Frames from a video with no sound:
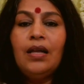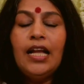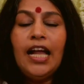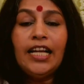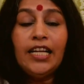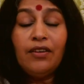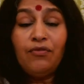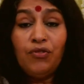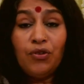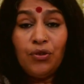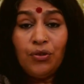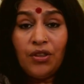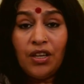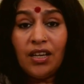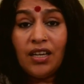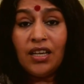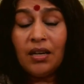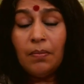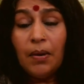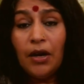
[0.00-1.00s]
And if you
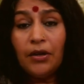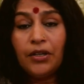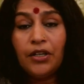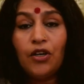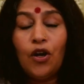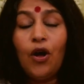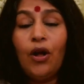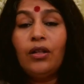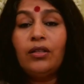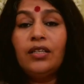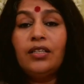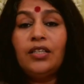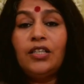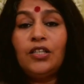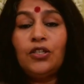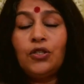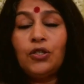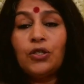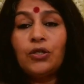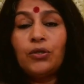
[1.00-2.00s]
think about it, all the
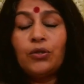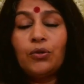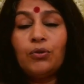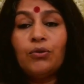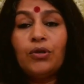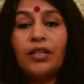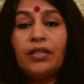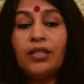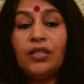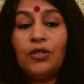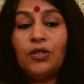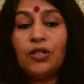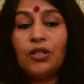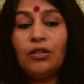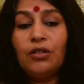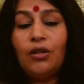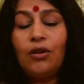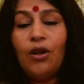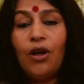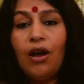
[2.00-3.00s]
teachers who are teaching
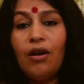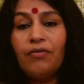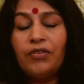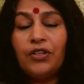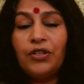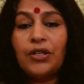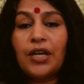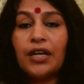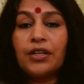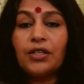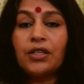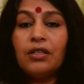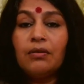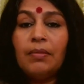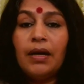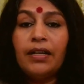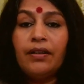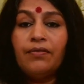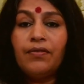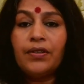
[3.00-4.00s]
the law of attraction,
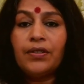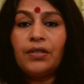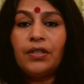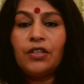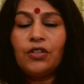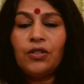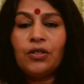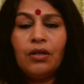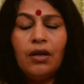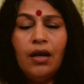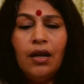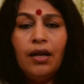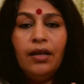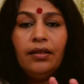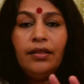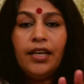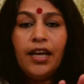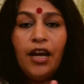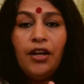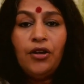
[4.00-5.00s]
manifestation,
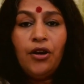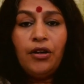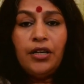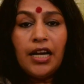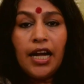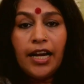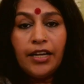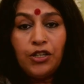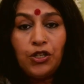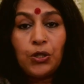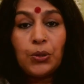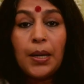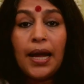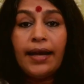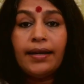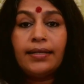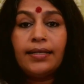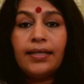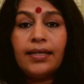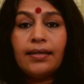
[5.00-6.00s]
they are not
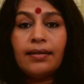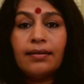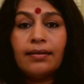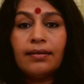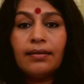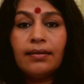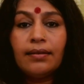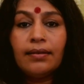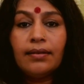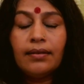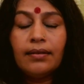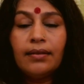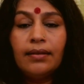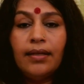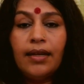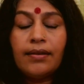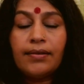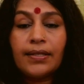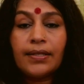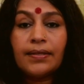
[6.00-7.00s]
attracting
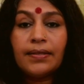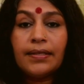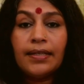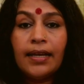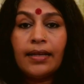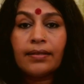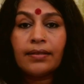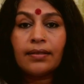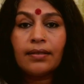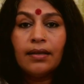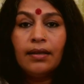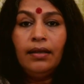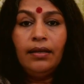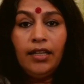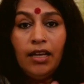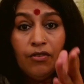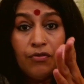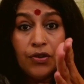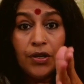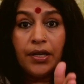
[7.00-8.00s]
their success.
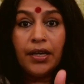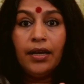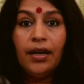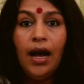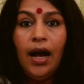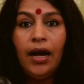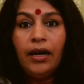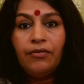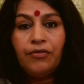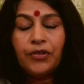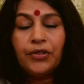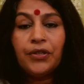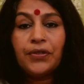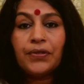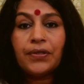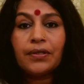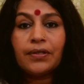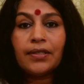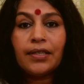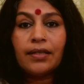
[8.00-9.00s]
They are working hard for their
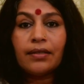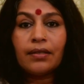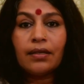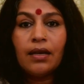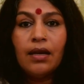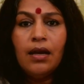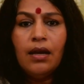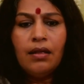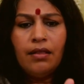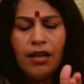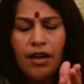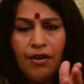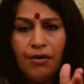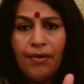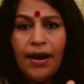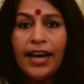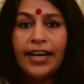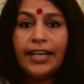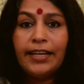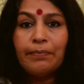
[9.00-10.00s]
success. They are
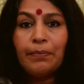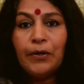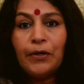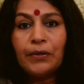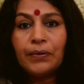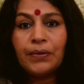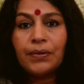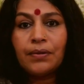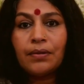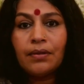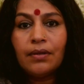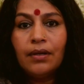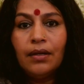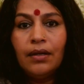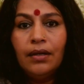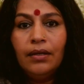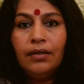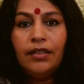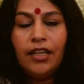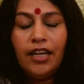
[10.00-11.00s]
writing books.
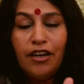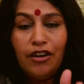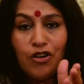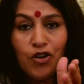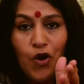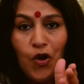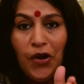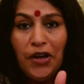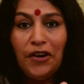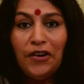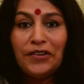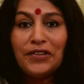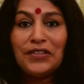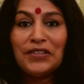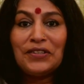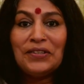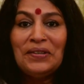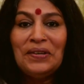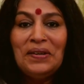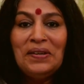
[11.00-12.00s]
They are going on
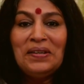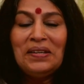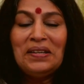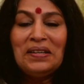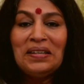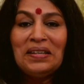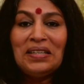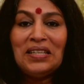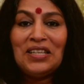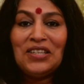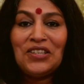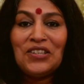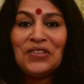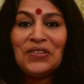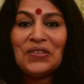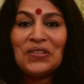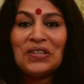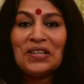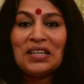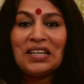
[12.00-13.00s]
a teaching
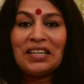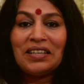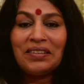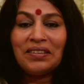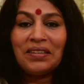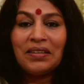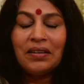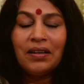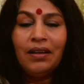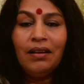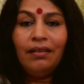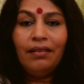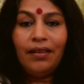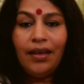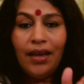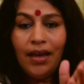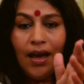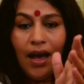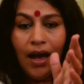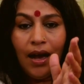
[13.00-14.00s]
circuit.
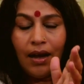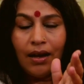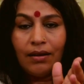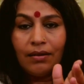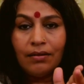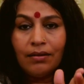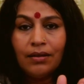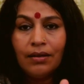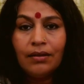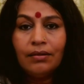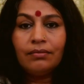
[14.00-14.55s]
They are